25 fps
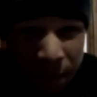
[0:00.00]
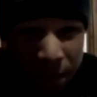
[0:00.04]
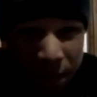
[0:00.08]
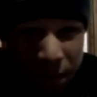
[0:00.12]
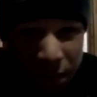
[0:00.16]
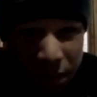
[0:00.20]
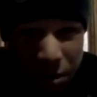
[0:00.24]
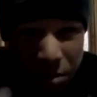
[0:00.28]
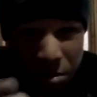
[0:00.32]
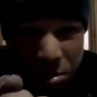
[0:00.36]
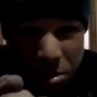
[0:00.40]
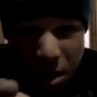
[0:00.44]

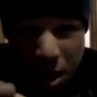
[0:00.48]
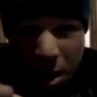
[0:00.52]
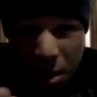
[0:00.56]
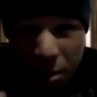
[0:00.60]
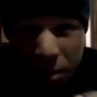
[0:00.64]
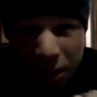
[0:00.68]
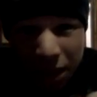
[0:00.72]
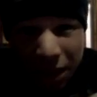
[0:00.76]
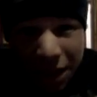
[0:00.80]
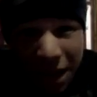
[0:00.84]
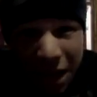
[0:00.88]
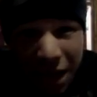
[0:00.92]
and you're
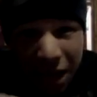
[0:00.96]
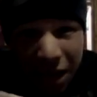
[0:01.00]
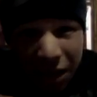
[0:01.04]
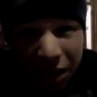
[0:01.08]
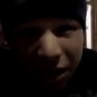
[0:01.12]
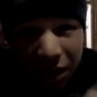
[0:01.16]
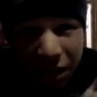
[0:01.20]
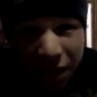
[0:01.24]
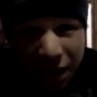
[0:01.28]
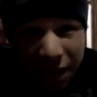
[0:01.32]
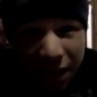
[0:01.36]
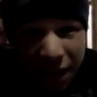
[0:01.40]
probably not
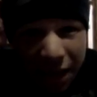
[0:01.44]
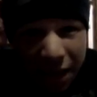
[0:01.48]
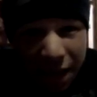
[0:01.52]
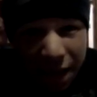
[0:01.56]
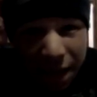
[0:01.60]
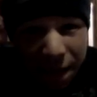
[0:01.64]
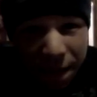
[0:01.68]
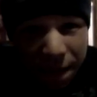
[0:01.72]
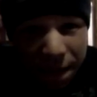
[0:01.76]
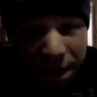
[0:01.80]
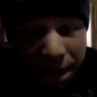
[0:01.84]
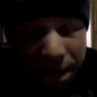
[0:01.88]
gonna like it.
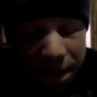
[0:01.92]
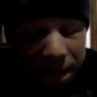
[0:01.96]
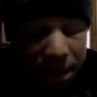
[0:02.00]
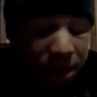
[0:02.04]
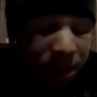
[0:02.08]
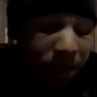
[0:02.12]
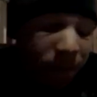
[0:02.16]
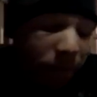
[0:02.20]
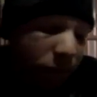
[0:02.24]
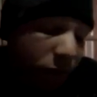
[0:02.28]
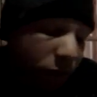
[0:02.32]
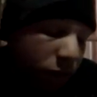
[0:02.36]

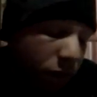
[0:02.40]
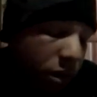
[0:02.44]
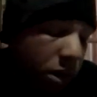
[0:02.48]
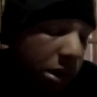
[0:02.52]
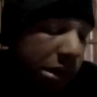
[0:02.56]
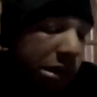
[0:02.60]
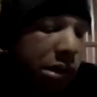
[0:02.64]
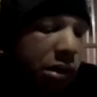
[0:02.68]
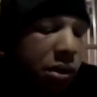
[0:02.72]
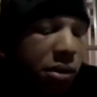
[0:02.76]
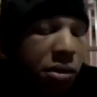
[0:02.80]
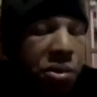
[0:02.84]

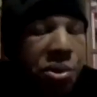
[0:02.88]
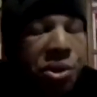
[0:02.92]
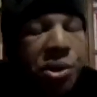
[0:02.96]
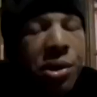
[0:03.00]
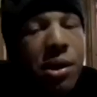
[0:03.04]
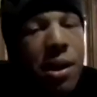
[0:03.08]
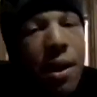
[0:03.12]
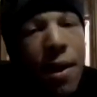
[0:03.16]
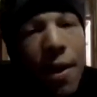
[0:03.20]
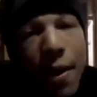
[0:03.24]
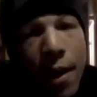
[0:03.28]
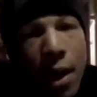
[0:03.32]

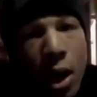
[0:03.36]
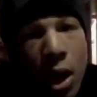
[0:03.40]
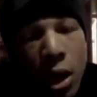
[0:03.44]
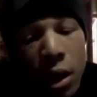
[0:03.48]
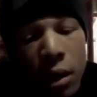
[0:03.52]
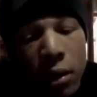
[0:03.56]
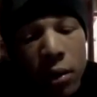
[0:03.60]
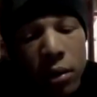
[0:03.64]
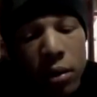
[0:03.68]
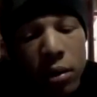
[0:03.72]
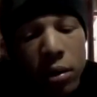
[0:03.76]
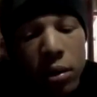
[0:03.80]
Just a thought.